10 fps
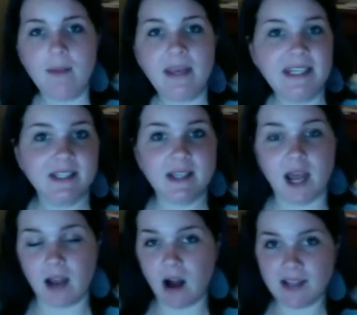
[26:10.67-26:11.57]
It does
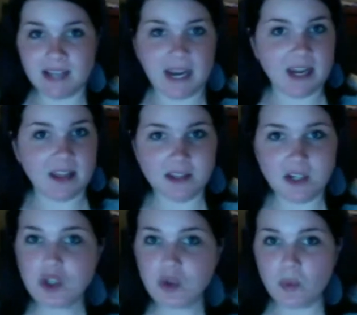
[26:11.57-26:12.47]
not cost anything
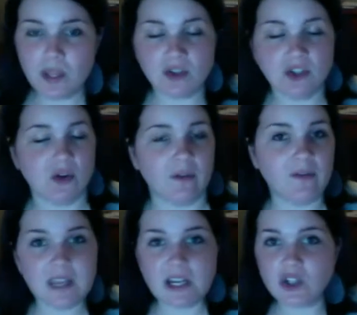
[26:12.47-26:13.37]
to join. There's no
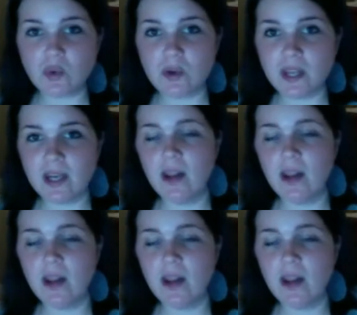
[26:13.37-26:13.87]
fee to join.